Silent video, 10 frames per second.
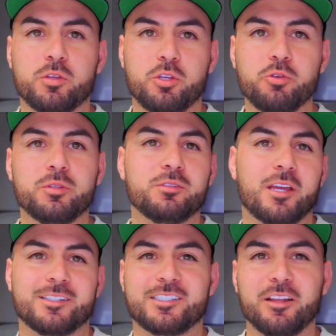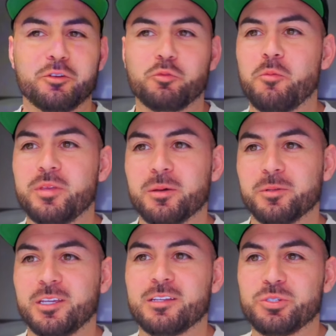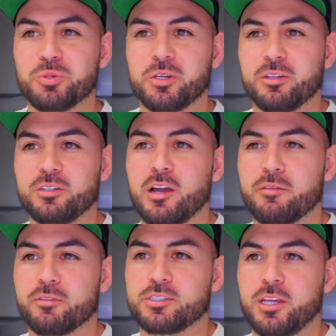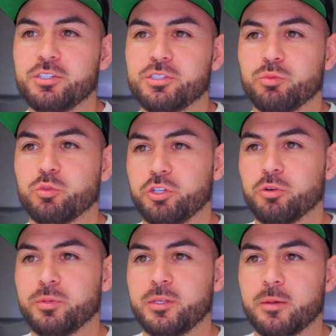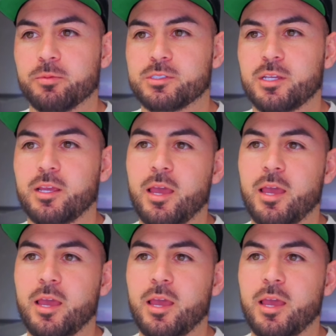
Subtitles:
you and that seller won't be able to get into a good conversation where you'll be able to say,